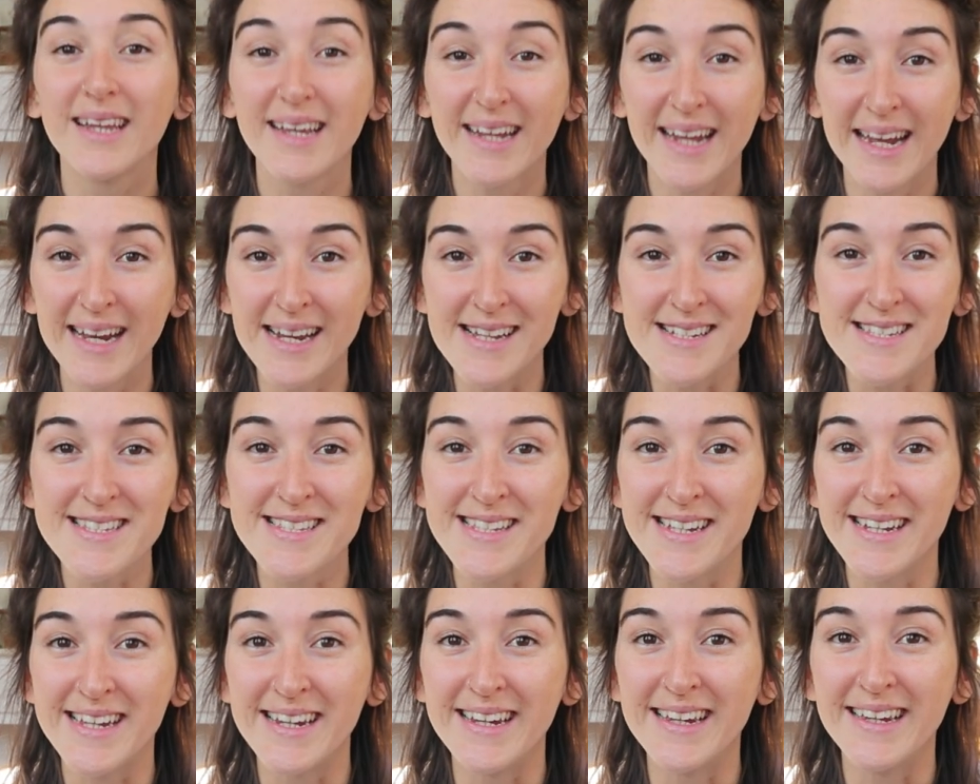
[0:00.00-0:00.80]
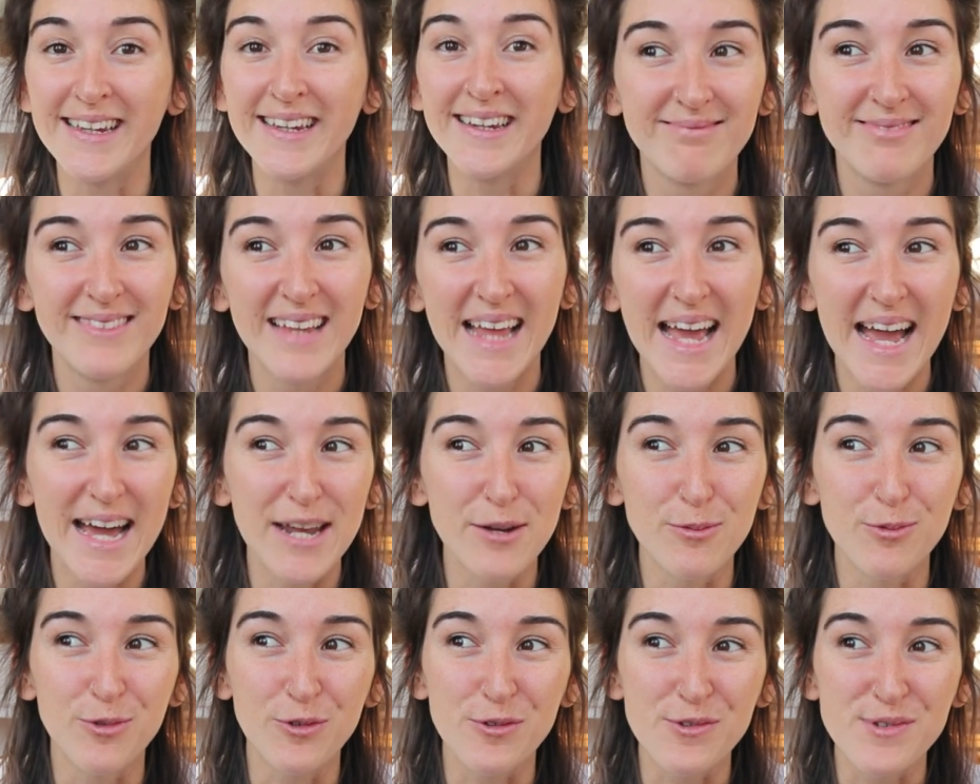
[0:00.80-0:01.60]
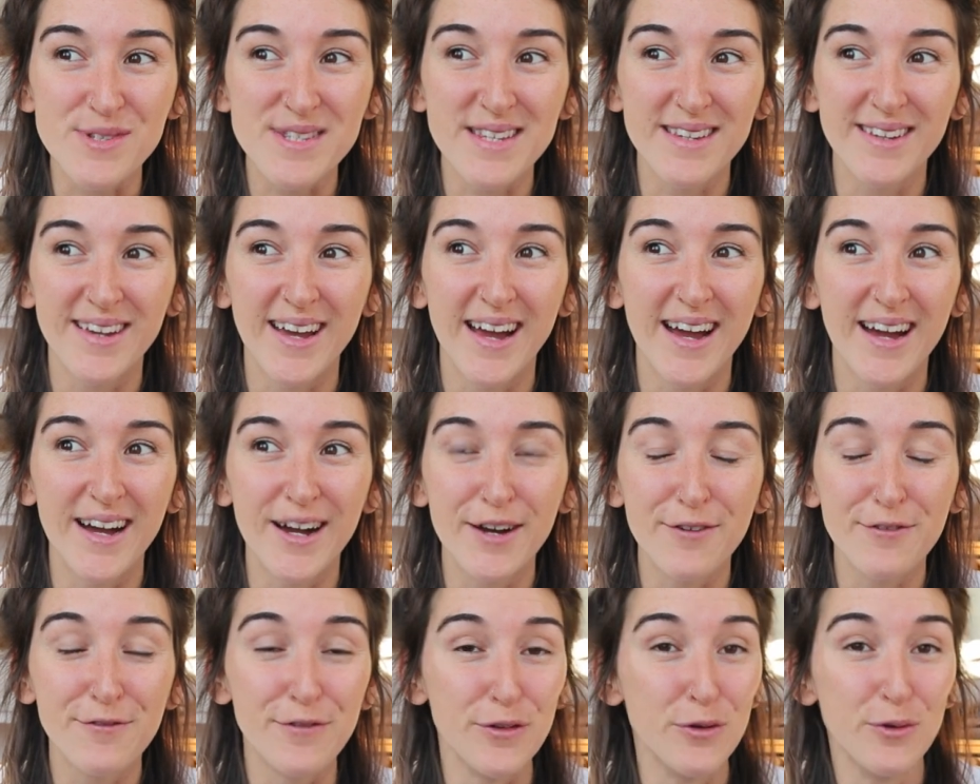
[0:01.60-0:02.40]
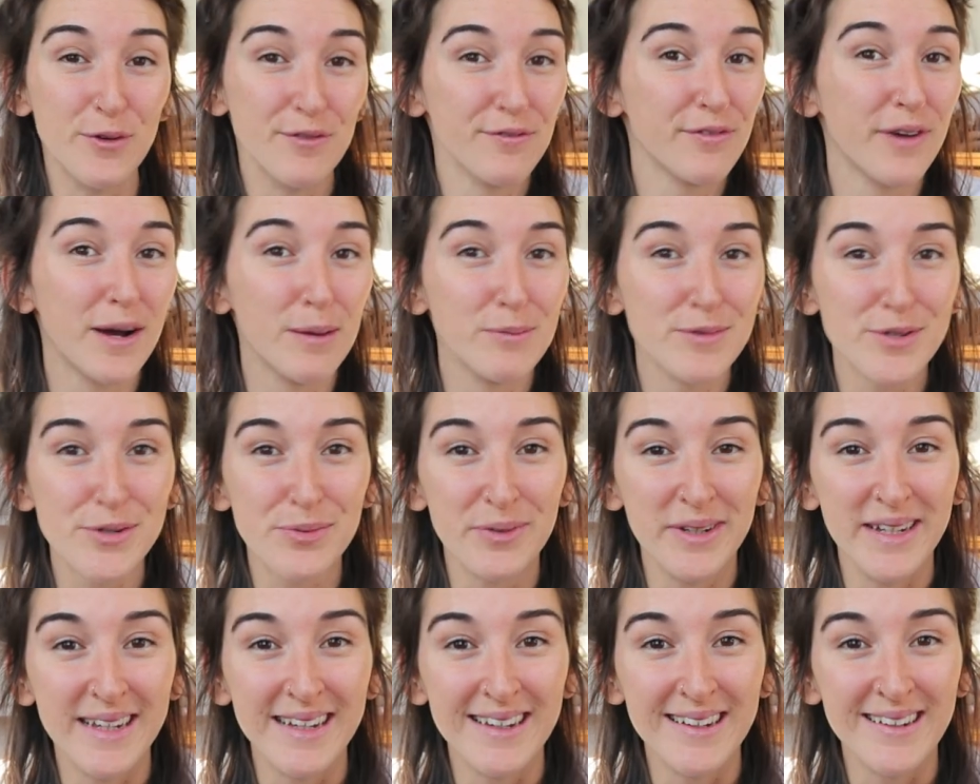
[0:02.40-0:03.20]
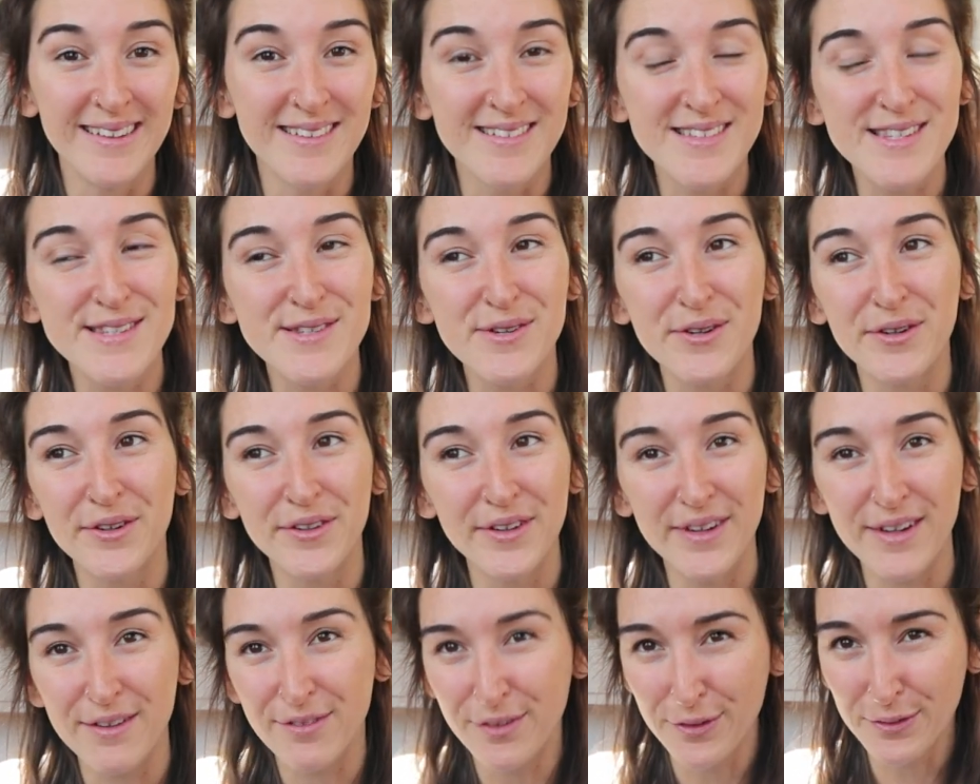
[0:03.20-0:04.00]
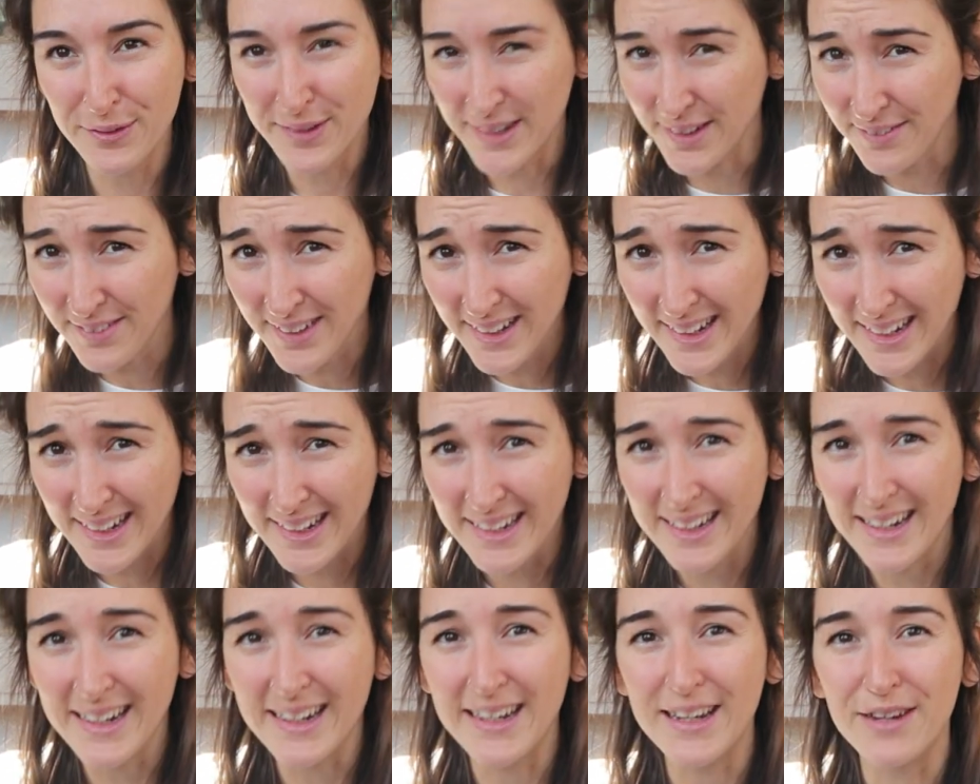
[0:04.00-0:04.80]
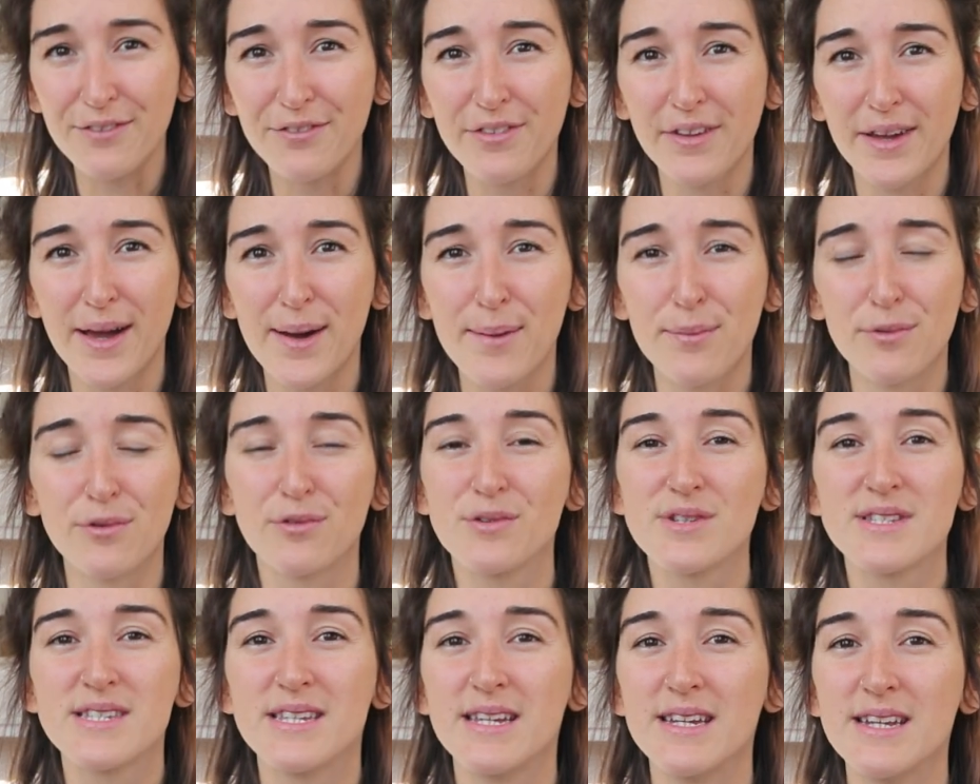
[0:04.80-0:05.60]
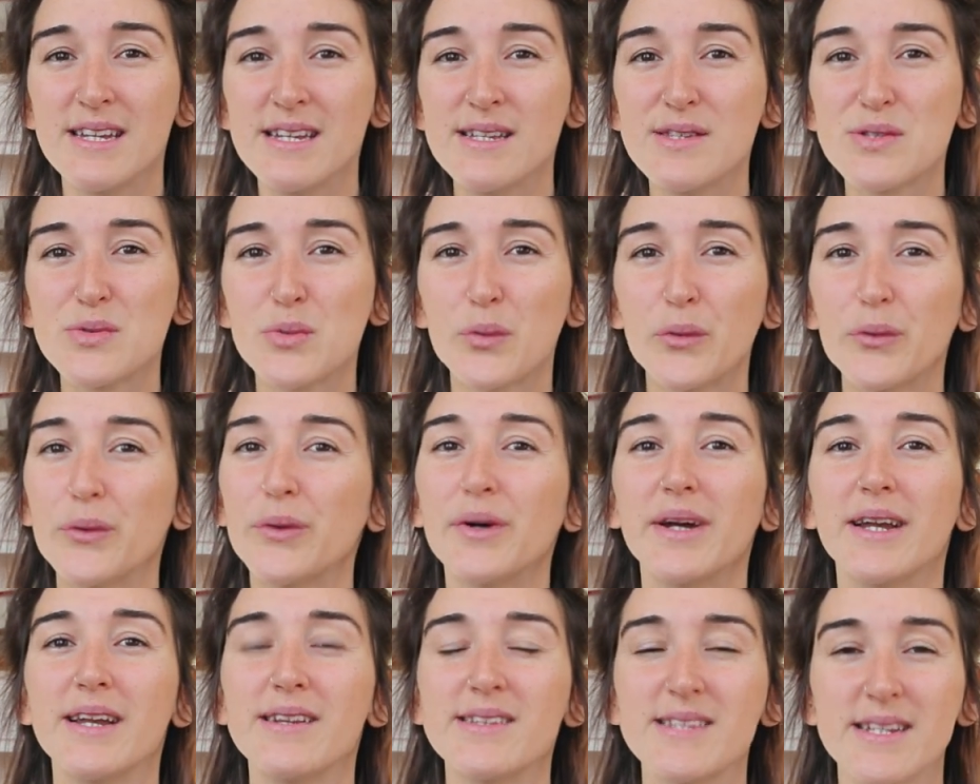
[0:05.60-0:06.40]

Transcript: Like any city, animals are few and far between, so if you're living in any of the capital cities or in a